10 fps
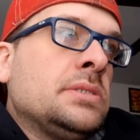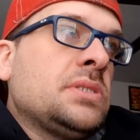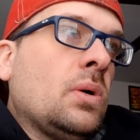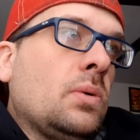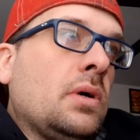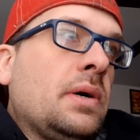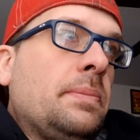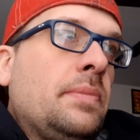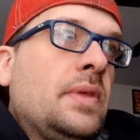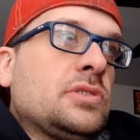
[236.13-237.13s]
so
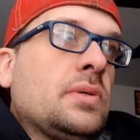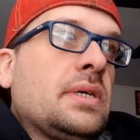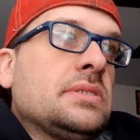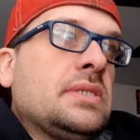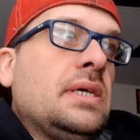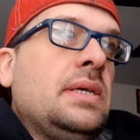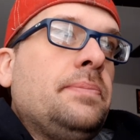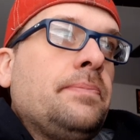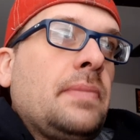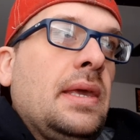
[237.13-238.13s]
um, that's all I gotta say,
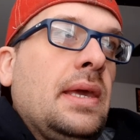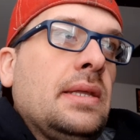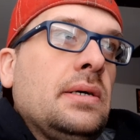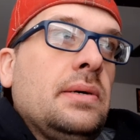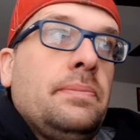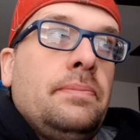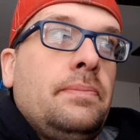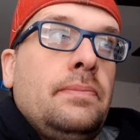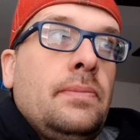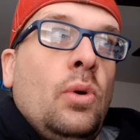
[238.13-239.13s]
and um,
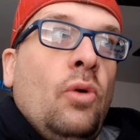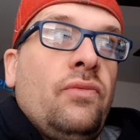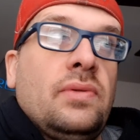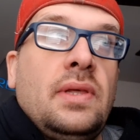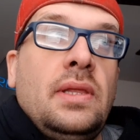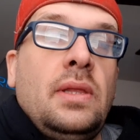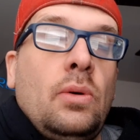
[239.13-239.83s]
hopefully they